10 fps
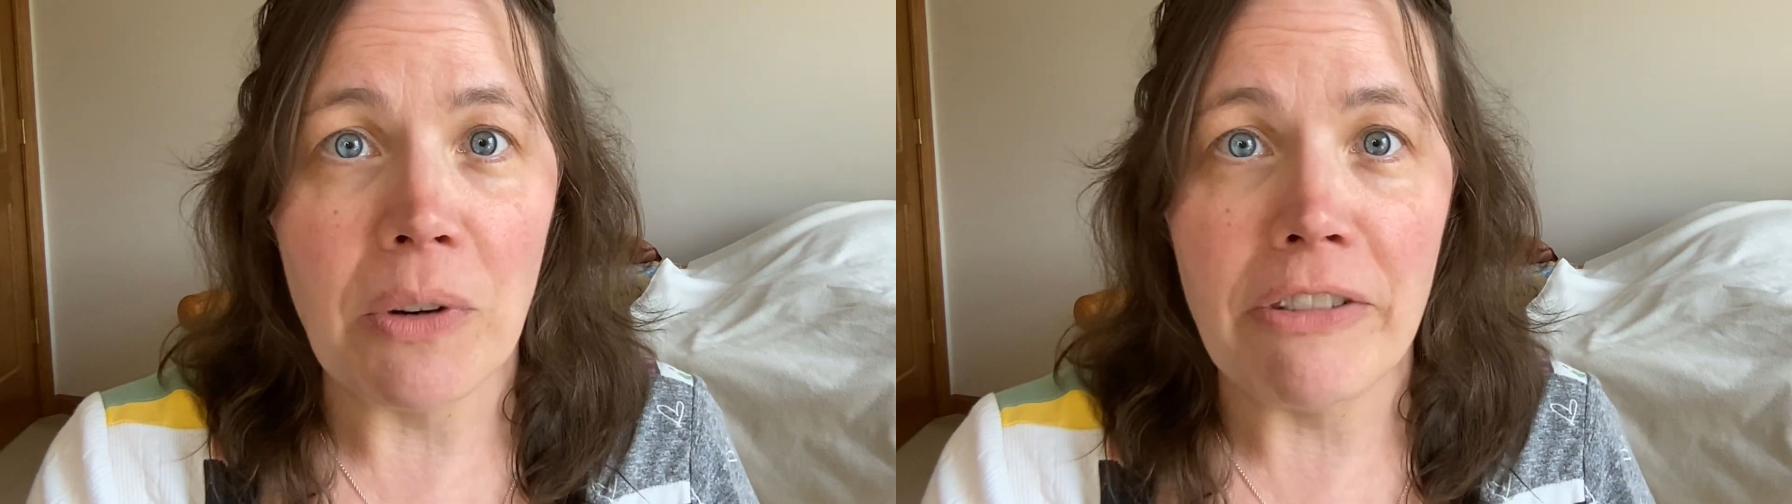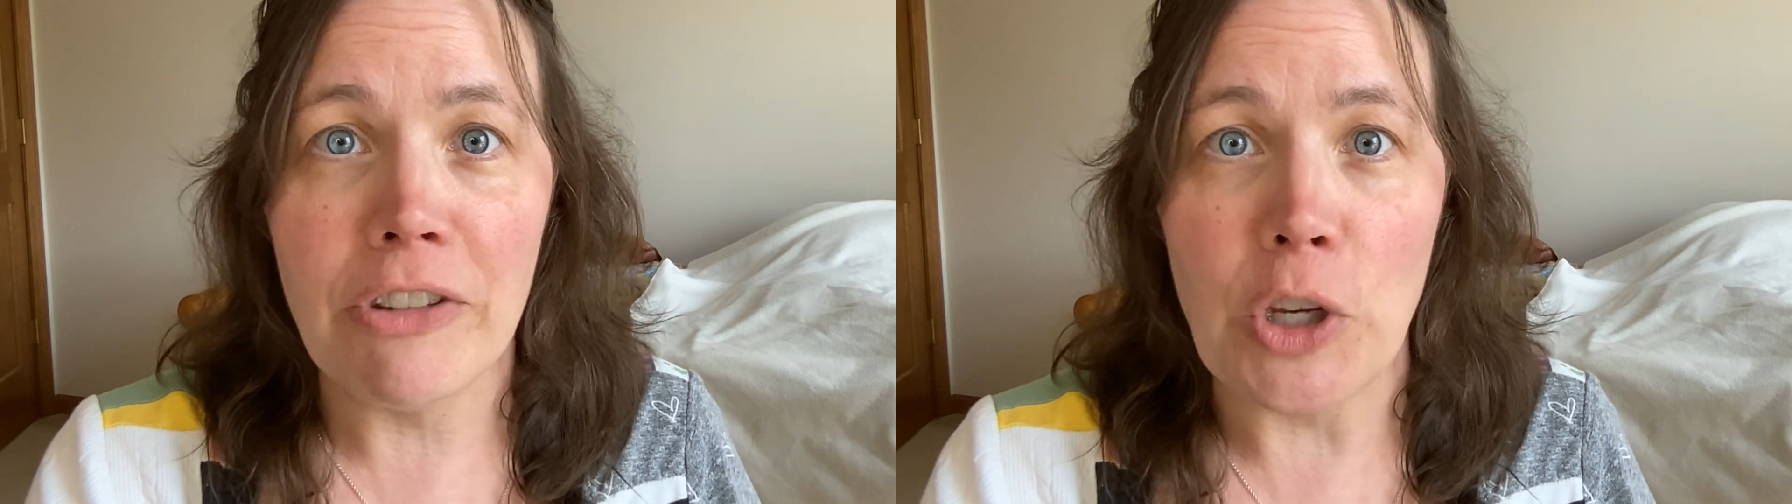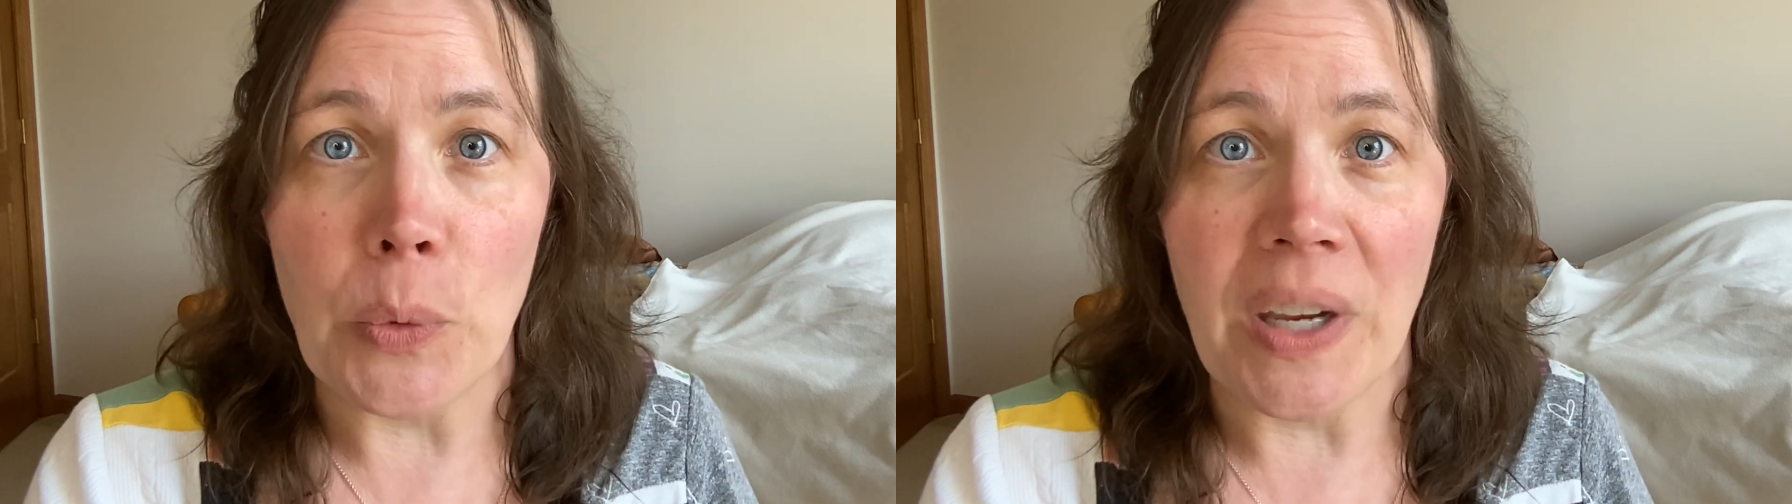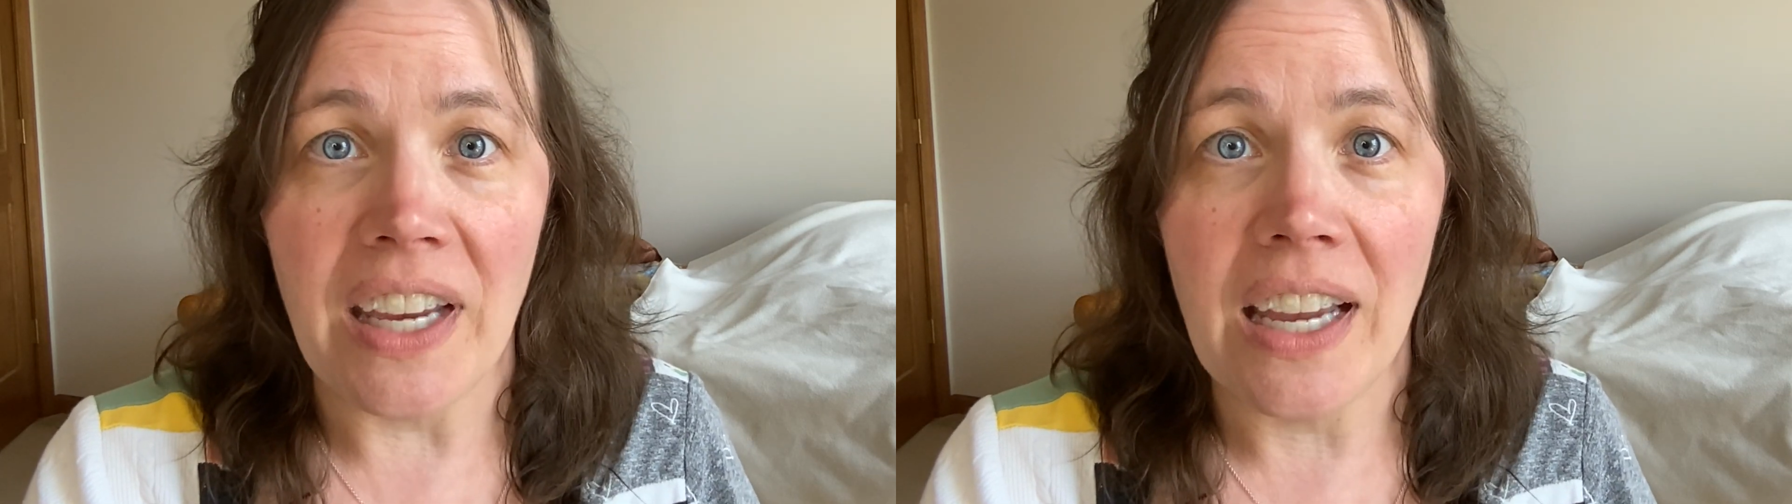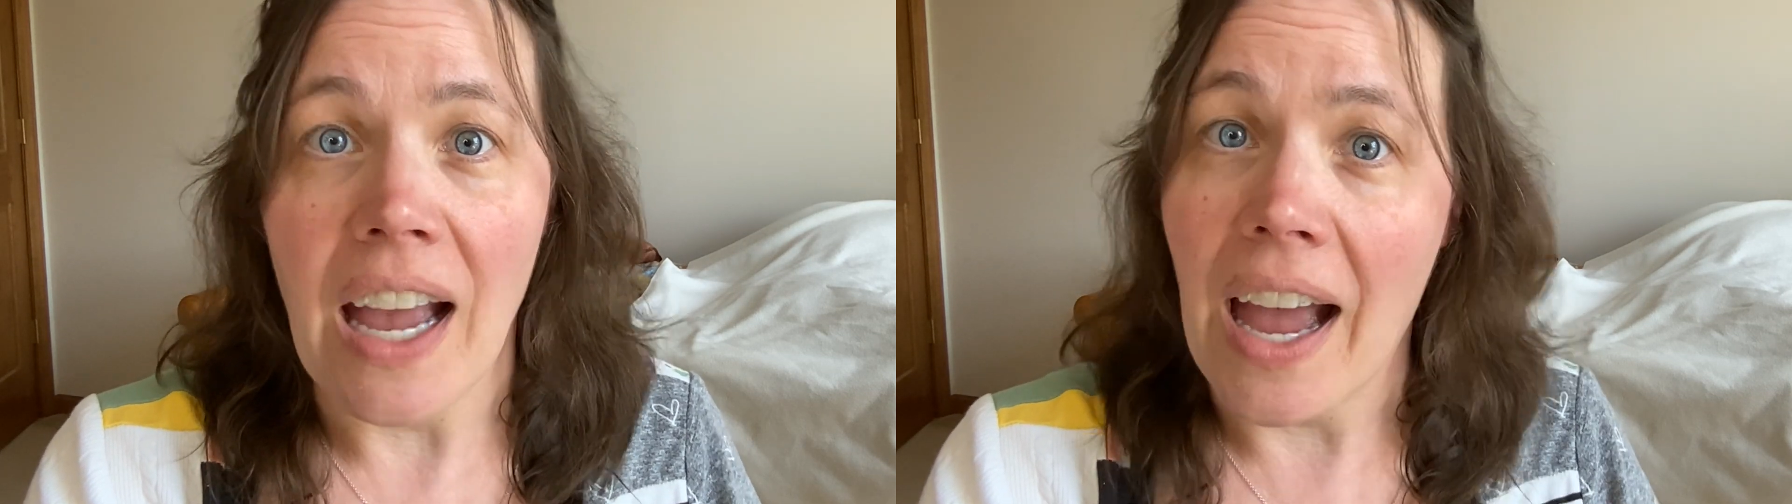
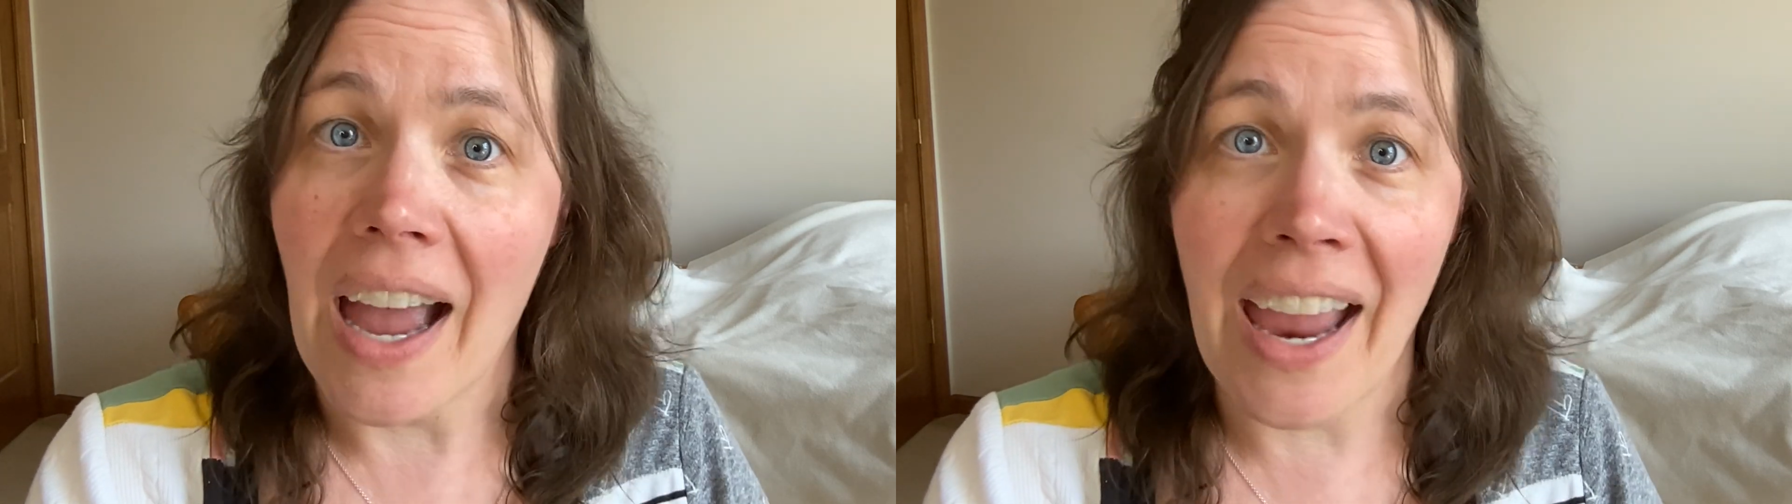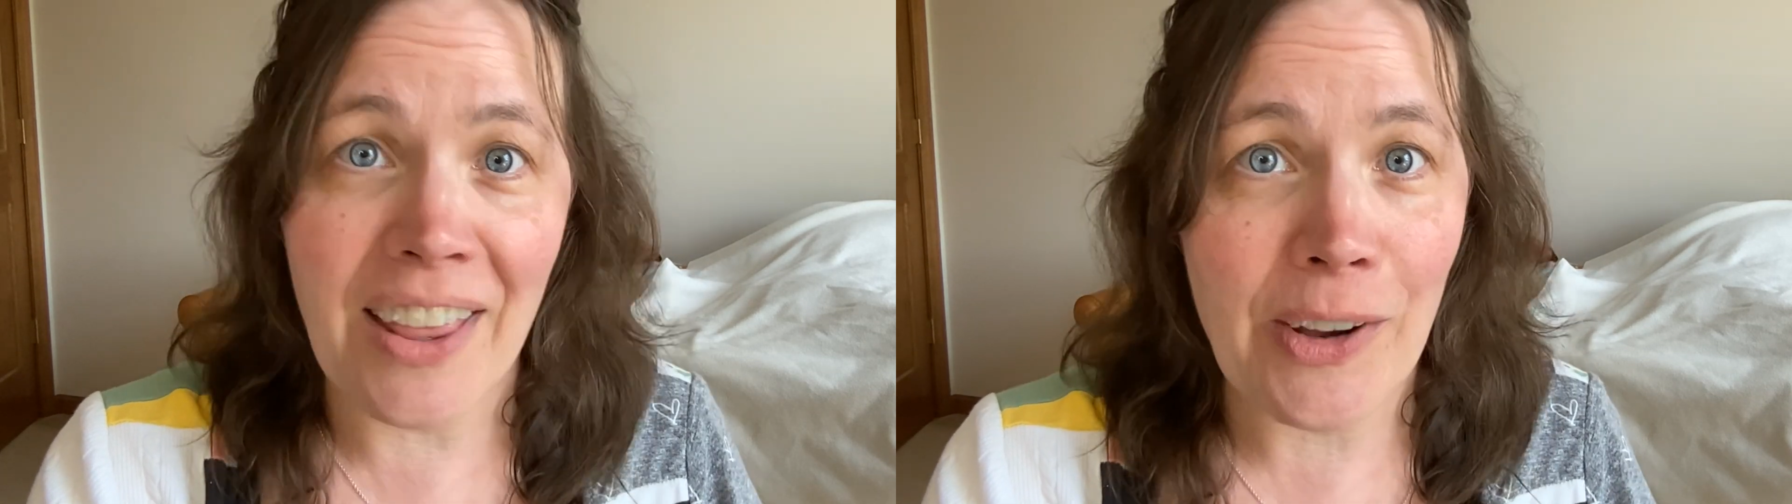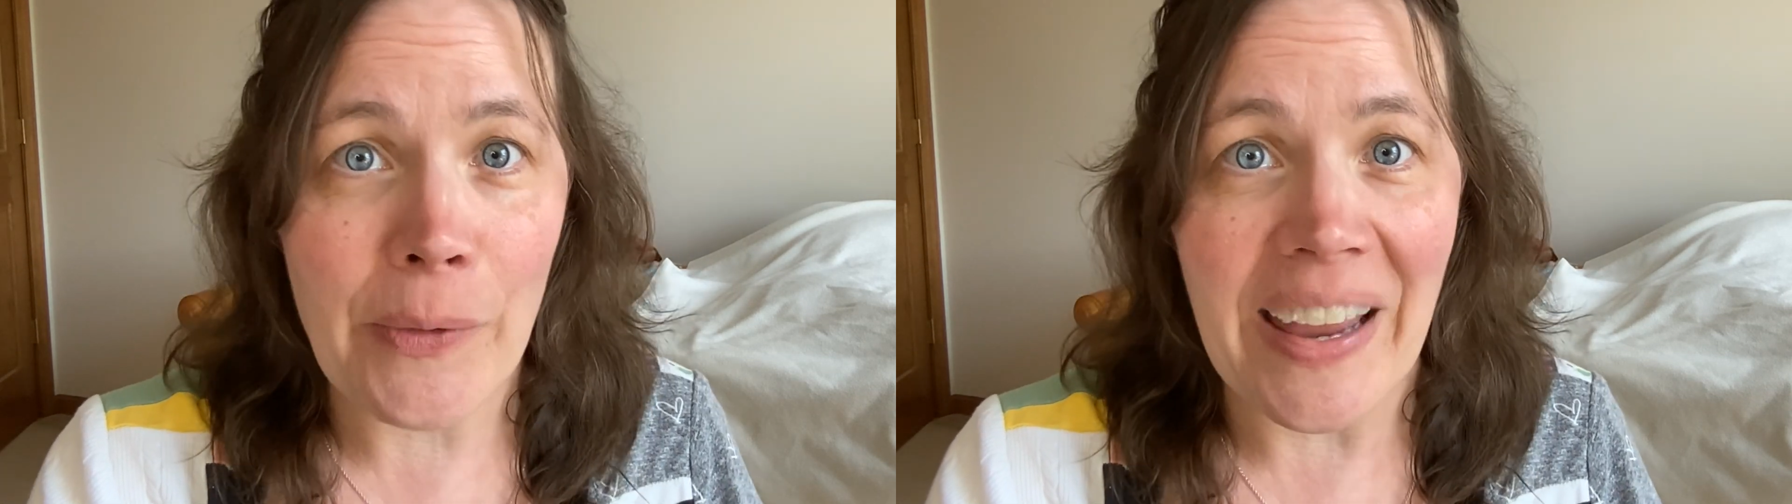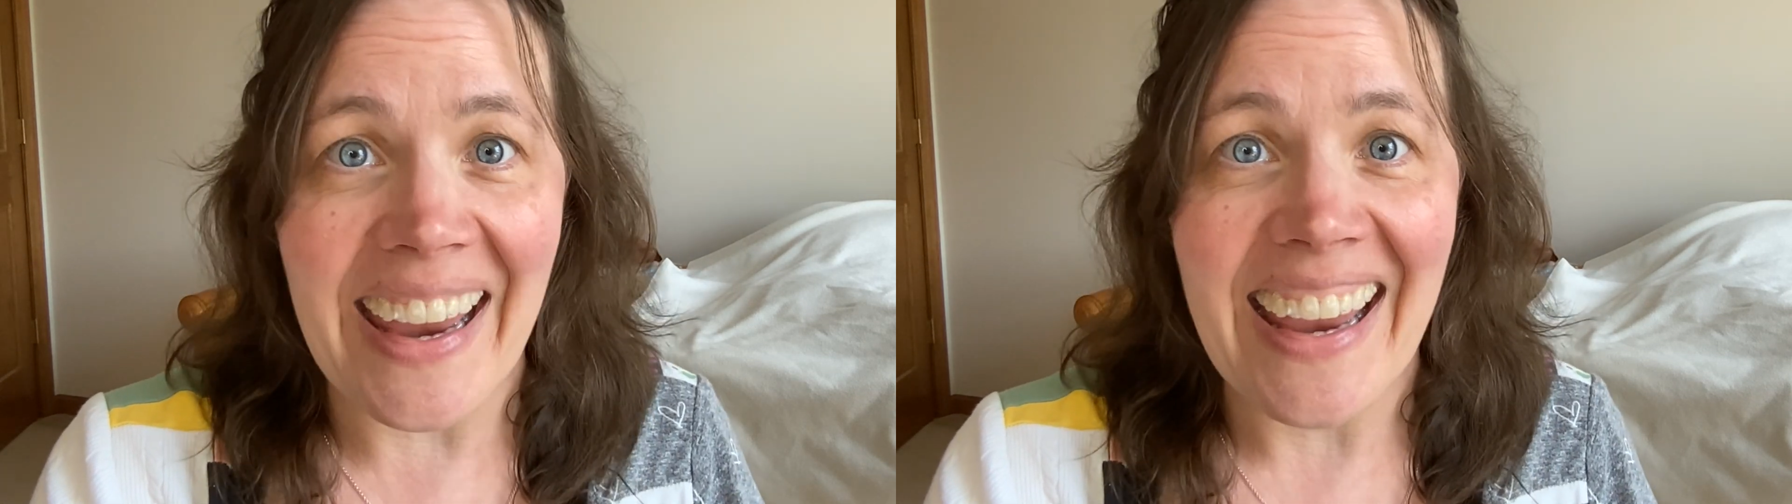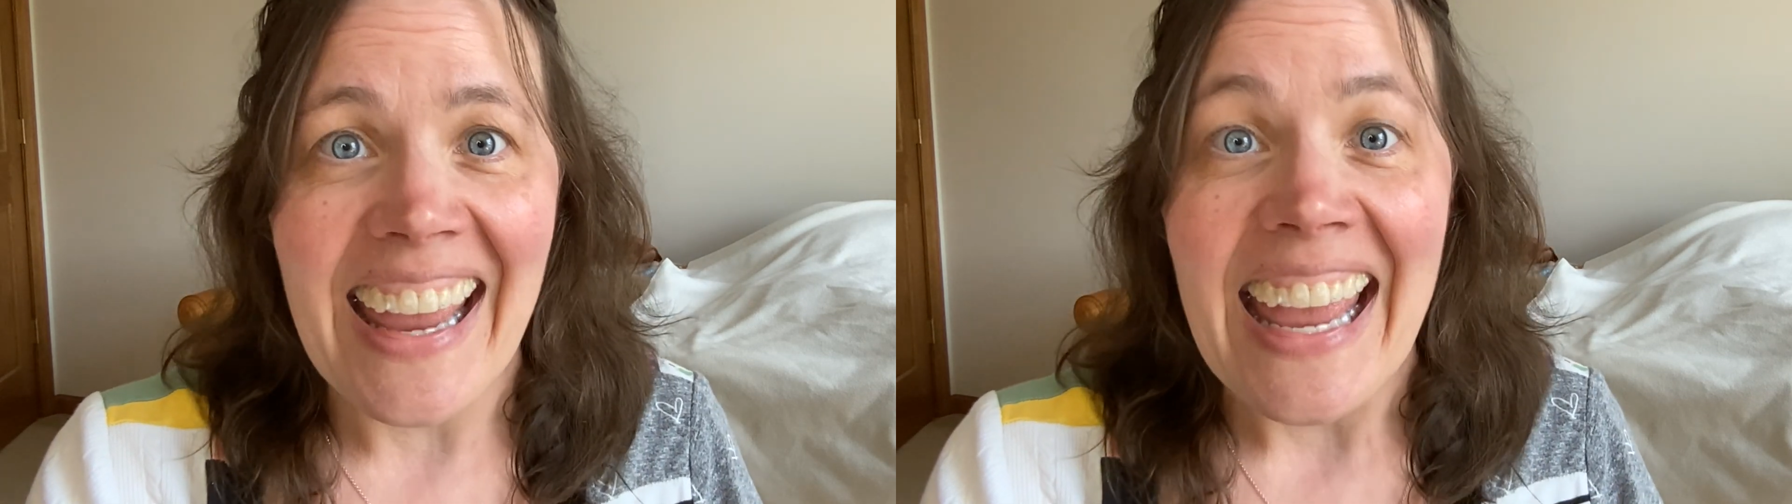reviewing either way